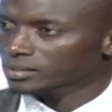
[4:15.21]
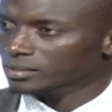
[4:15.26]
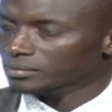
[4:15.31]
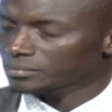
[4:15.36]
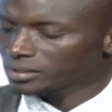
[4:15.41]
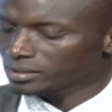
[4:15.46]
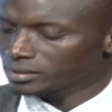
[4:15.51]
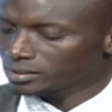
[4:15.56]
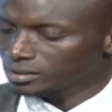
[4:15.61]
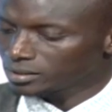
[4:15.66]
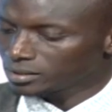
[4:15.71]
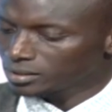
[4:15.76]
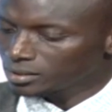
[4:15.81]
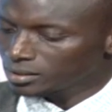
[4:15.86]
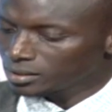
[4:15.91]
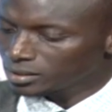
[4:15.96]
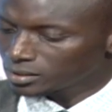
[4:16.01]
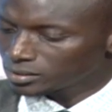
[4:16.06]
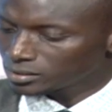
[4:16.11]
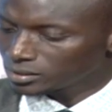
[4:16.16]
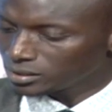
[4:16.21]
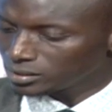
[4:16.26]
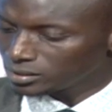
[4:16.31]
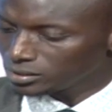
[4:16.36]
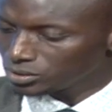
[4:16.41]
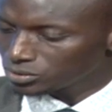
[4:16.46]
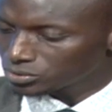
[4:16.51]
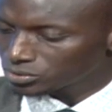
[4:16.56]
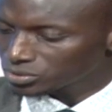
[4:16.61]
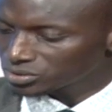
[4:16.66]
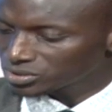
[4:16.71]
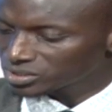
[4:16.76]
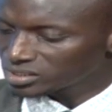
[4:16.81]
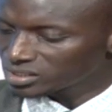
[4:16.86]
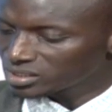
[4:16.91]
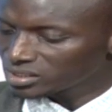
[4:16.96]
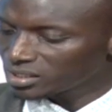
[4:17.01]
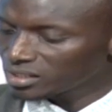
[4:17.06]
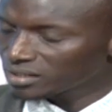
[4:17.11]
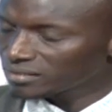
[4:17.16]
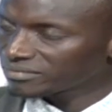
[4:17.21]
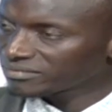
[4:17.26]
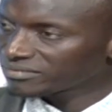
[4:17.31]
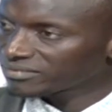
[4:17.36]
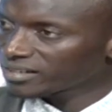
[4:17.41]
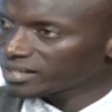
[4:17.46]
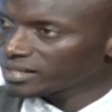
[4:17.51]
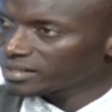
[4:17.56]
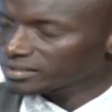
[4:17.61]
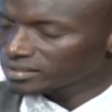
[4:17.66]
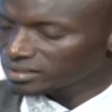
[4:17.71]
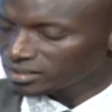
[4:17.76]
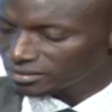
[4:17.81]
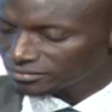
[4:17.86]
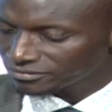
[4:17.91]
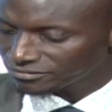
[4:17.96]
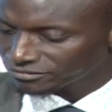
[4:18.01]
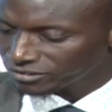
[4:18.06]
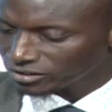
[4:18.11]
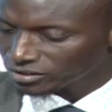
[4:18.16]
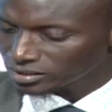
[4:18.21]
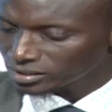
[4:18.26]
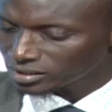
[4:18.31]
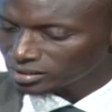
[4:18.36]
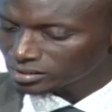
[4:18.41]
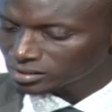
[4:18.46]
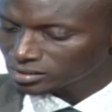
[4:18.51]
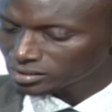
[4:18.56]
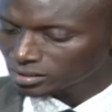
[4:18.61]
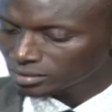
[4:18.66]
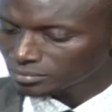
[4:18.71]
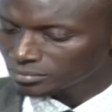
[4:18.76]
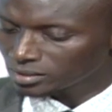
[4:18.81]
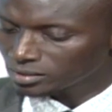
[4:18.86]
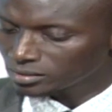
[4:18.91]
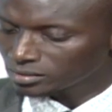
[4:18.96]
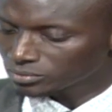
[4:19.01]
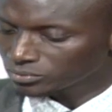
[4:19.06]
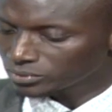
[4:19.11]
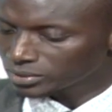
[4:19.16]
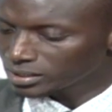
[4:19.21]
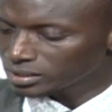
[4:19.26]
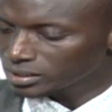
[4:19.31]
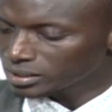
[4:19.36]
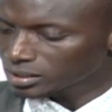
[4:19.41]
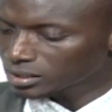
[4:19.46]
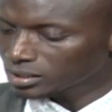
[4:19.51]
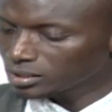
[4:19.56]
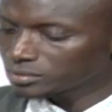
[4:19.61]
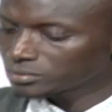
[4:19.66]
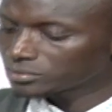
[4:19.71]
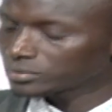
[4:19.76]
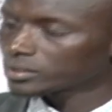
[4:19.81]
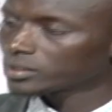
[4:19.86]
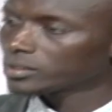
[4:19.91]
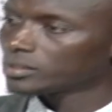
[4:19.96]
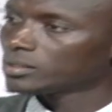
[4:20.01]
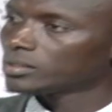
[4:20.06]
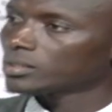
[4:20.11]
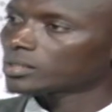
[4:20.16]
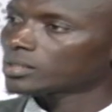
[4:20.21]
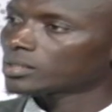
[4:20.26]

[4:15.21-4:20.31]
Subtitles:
I mean, did you consider finding fundings, I mean, within the country?